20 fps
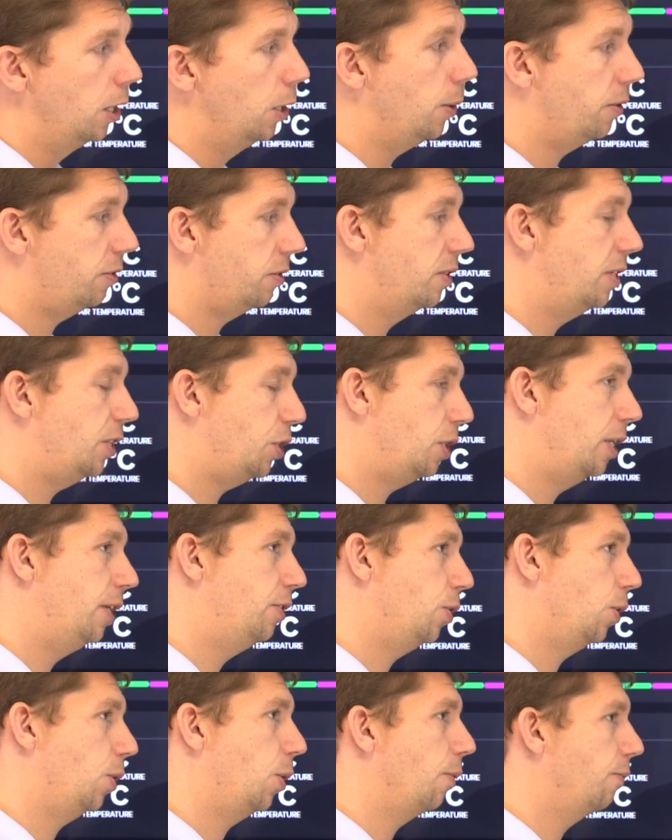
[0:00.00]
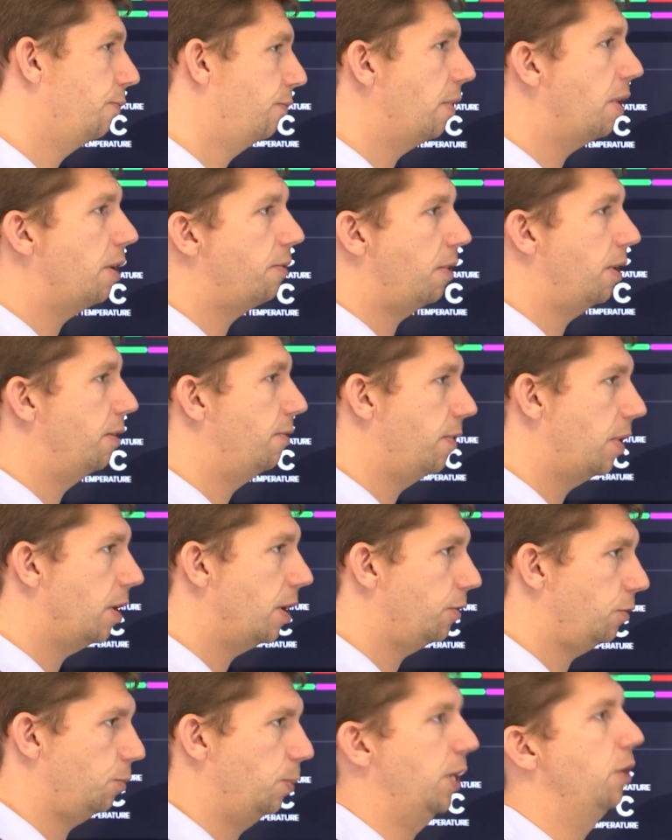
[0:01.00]
Lewis initially took off very, very
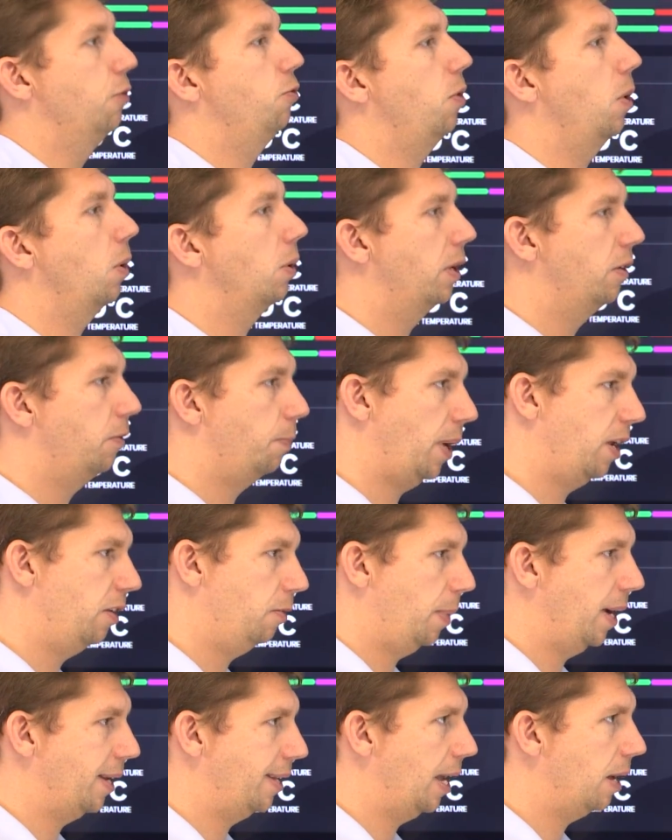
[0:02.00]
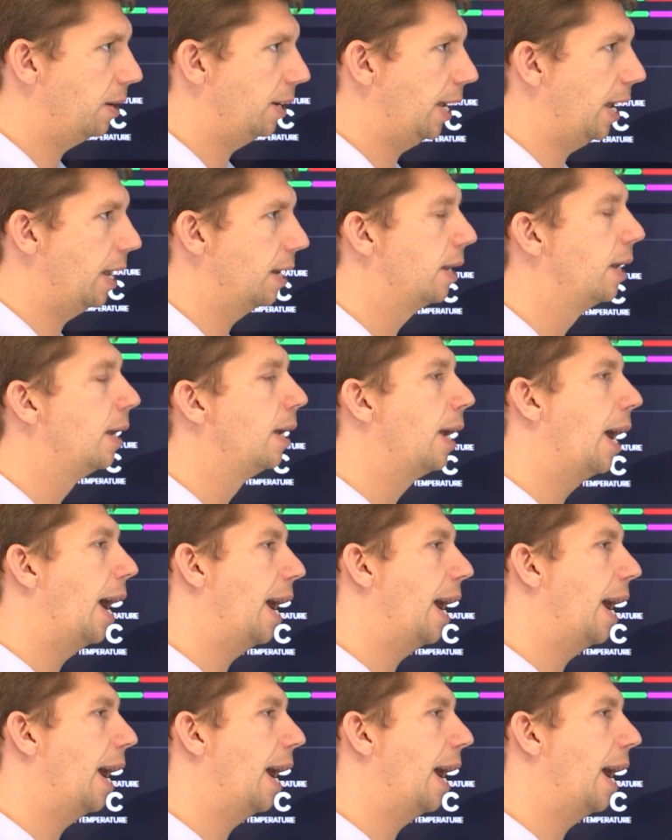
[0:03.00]
fast. We controlled his pace back down again.